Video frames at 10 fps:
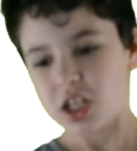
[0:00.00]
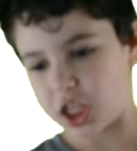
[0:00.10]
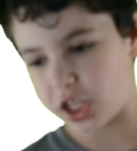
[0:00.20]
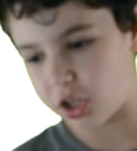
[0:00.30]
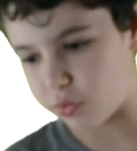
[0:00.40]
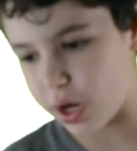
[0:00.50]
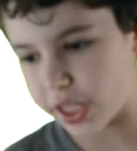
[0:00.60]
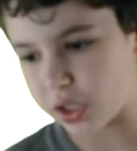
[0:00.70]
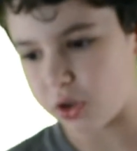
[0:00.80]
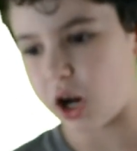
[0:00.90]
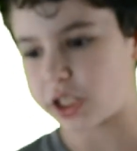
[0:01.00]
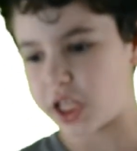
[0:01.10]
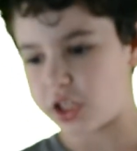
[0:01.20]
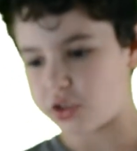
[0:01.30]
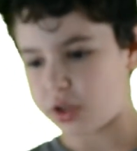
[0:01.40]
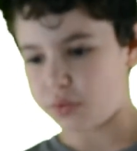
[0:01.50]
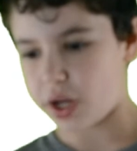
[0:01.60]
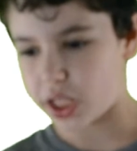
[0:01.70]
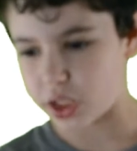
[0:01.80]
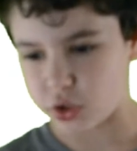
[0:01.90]
the regular octahedron,
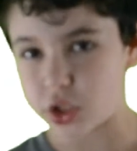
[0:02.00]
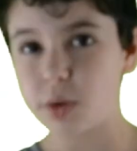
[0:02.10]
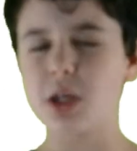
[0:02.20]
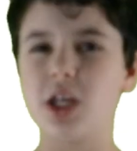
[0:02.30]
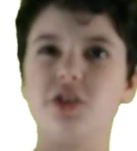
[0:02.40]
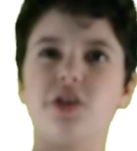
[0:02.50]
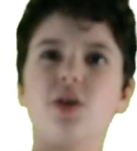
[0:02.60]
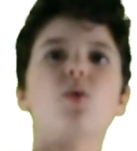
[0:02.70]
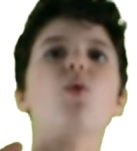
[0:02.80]
regular dodecahedron,